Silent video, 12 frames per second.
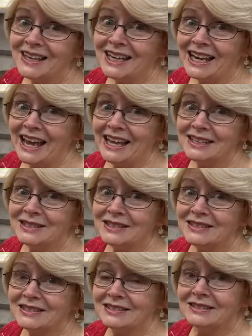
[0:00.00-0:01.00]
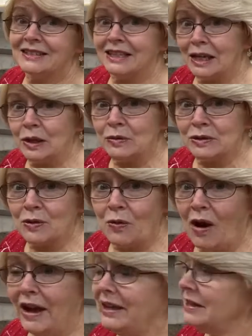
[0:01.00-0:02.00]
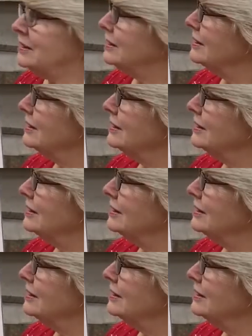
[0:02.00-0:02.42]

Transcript: At last, it was quiet.